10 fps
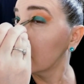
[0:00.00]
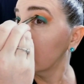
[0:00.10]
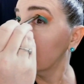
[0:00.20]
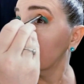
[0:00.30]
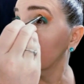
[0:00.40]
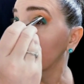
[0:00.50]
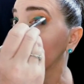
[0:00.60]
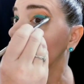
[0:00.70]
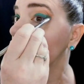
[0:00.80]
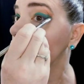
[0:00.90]
No,
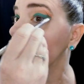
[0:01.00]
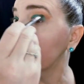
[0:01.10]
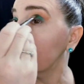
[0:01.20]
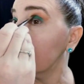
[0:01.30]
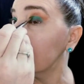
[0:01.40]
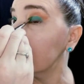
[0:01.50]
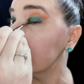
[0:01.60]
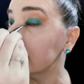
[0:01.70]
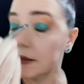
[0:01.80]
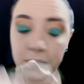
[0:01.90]
for either way, I
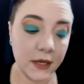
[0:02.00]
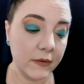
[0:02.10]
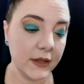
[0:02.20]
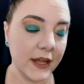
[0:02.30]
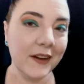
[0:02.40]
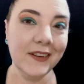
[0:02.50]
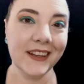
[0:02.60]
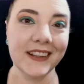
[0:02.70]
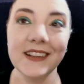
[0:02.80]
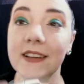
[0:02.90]
have it to play with now,
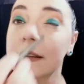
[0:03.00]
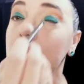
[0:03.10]
and